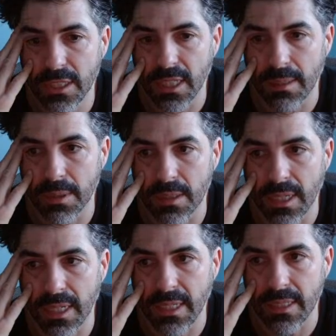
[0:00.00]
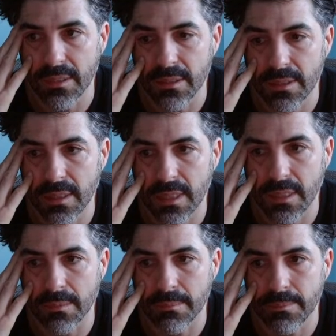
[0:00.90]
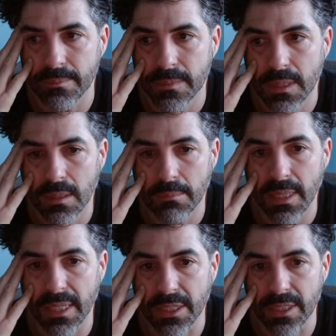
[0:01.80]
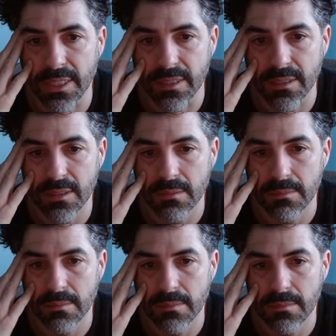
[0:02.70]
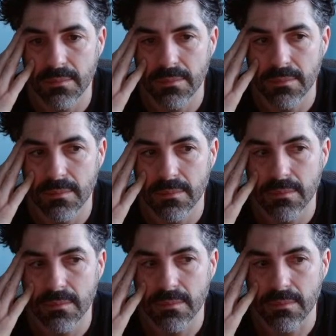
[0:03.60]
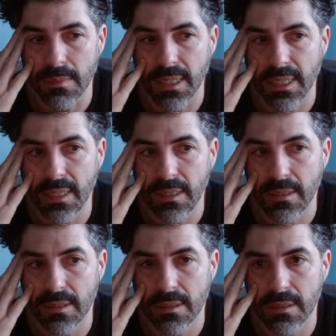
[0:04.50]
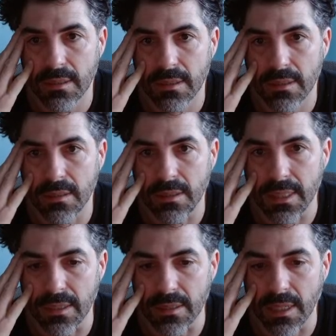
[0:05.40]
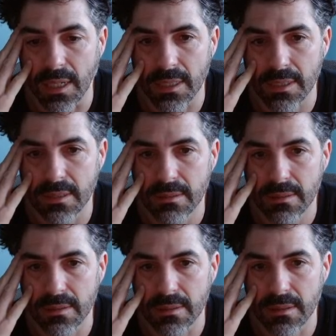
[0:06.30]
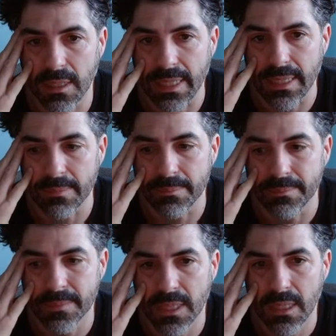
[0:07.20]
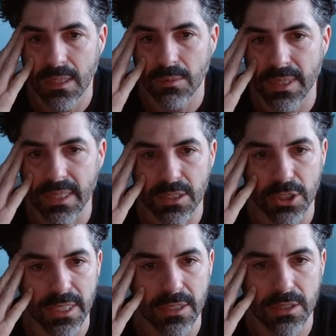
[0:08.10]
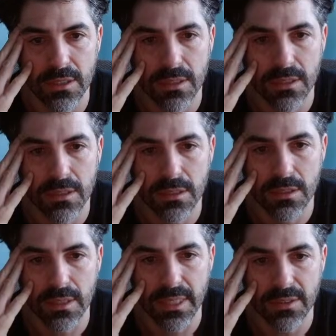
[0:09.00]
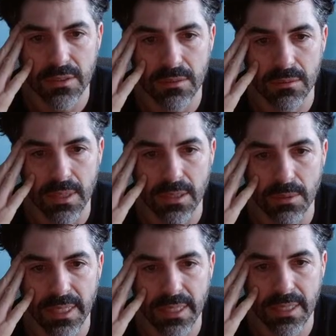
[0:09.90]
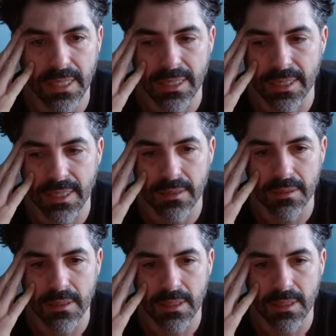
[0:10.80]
clapper, and my goodness, my dear God, um, we need to change this right away. And then